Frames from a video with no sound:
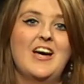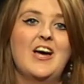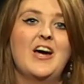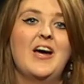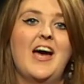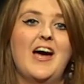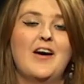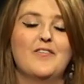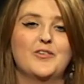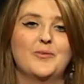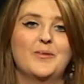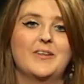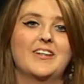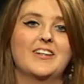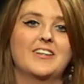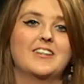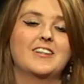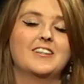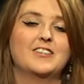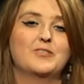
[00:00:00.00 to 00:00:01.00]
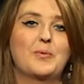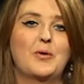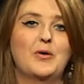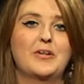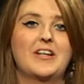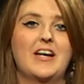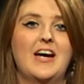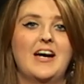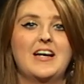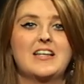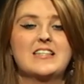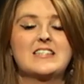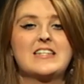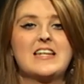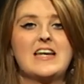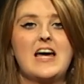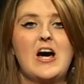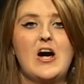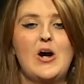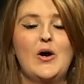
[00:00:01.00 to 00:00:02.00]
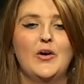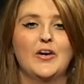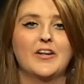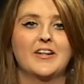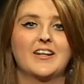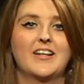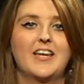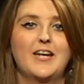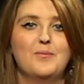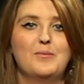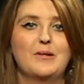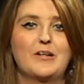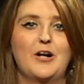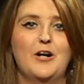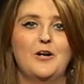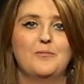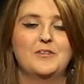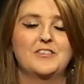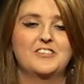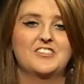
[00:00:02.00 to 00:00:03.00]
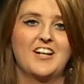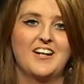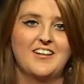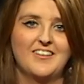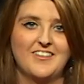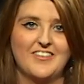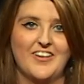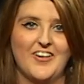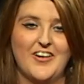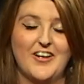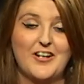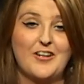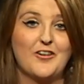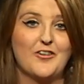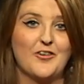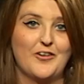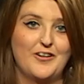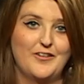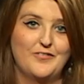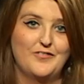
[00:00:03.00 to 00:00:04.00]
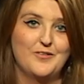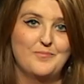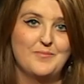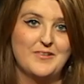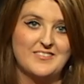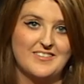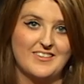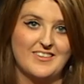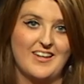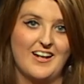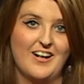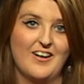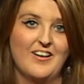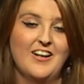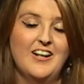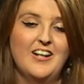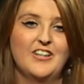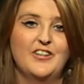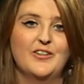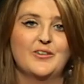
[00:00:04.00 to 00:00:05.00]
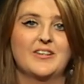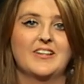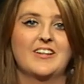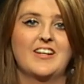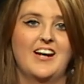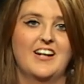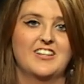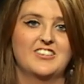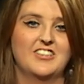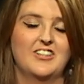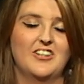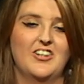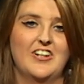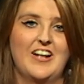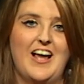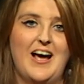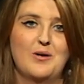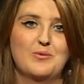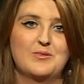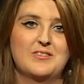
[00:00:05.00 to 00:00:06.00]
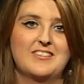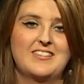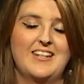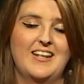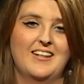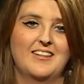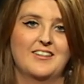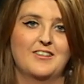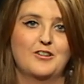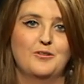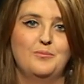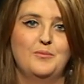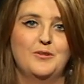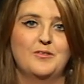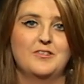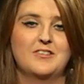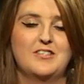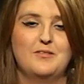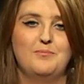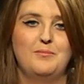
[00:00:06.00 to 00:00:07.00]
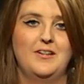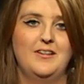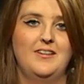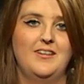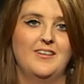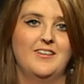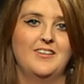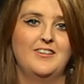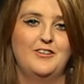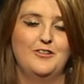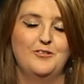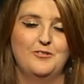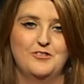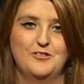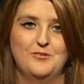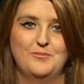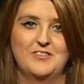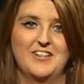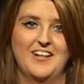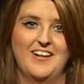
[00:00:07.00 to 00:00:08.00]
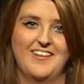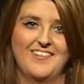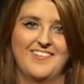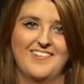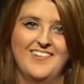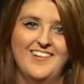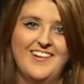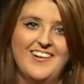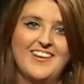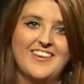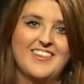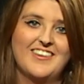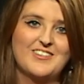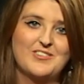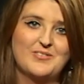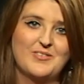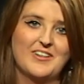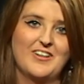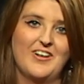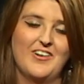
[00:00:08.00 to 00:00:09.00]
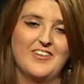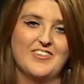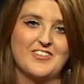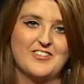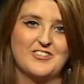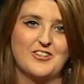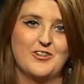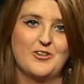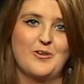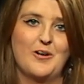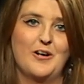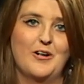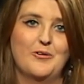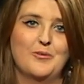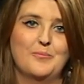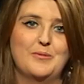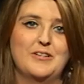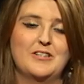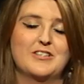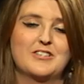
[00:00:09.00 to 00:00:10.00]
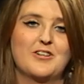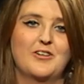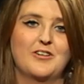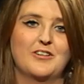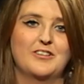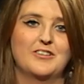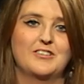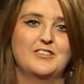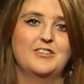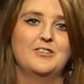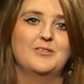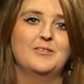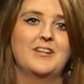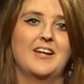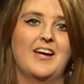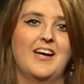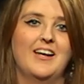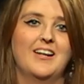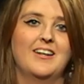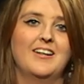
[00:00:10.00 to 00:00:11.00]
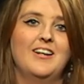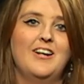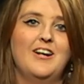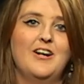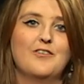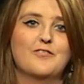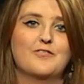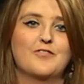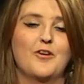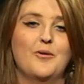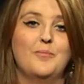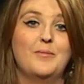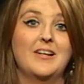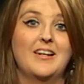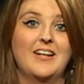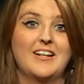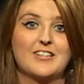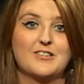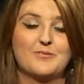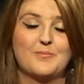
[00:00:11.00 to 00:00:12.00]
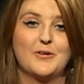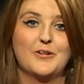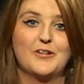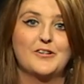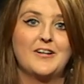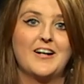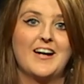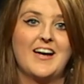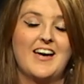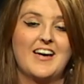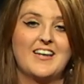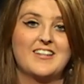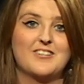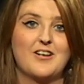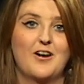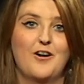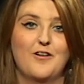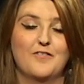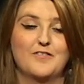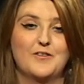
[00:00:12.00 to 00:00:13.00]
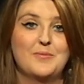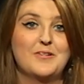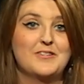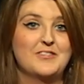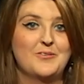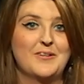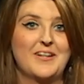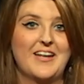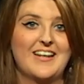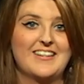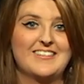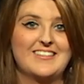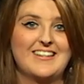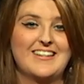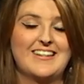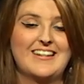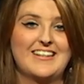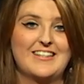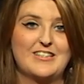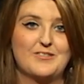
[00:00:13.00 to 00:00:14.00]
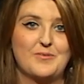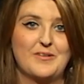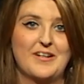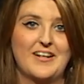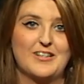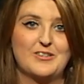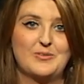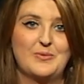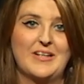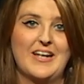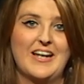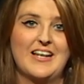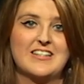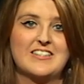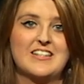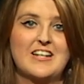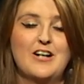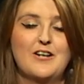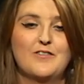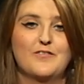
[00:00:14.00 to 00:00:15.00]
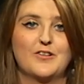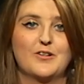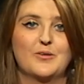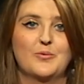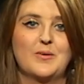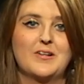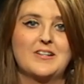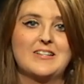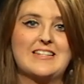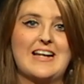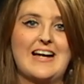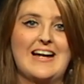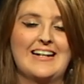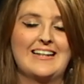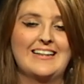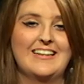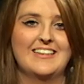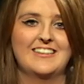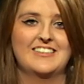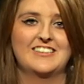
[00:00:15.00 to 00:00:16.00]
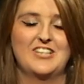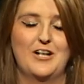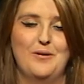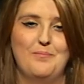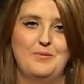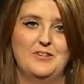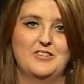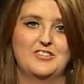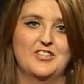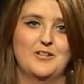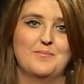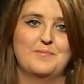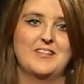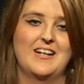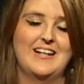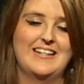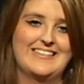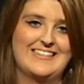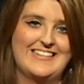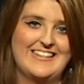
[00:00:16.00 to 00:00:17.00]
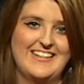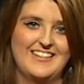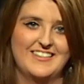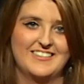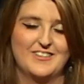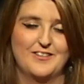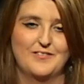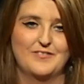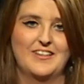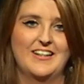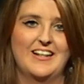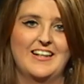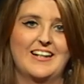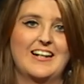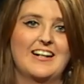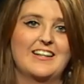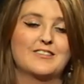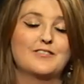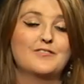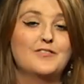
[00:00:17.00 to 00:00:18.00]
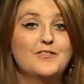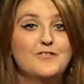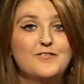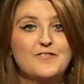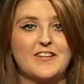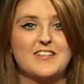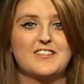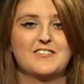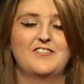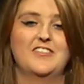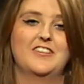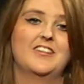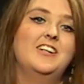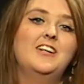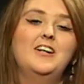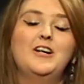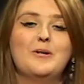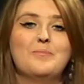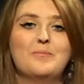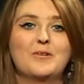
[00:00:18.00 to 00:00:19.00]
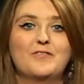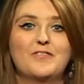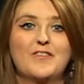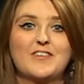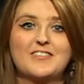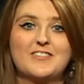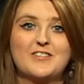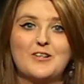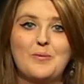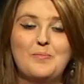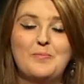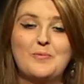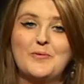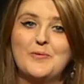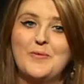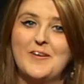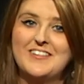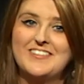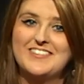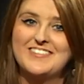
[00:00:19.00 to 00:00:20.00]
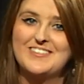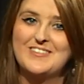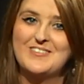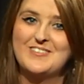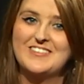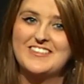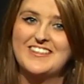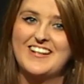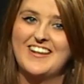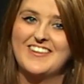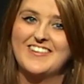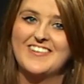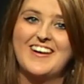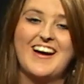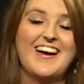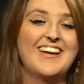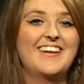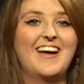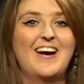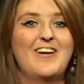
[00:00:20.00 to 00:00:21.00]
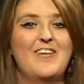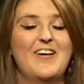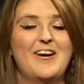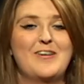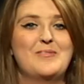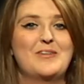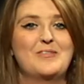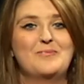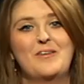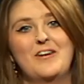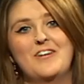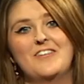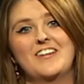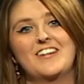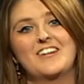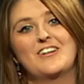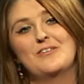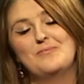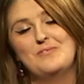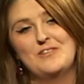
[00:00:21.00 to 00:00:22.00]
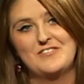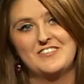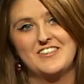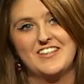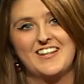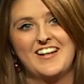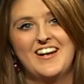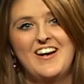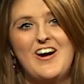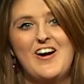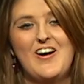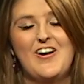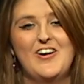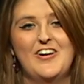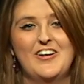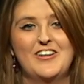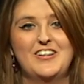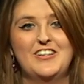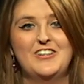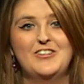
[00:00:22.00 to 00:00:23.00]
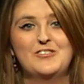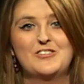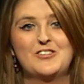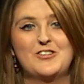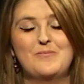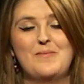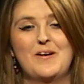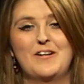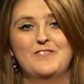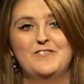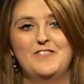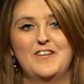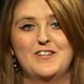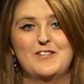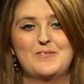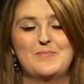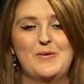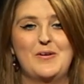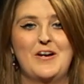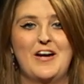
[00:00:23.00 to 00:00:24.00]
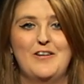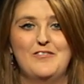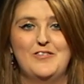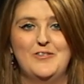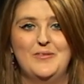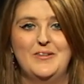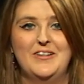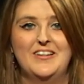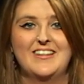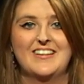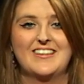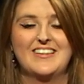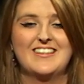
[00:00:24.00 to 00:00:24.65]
Every week it is broadcast on Cablecom Channel 9, or if you miss it there, you can catch it on Outtake Community Media YouTube channel. This week on the show, I will be talking to Hugh Keane from Lanesborough ahead of the busy weekend in Lanesborough next weekend for the World Angling Championships and Taste of the Lakelands Food Festival. But first up, we went to school together, and now I'm admiring her music on YouTube and Facebook every week.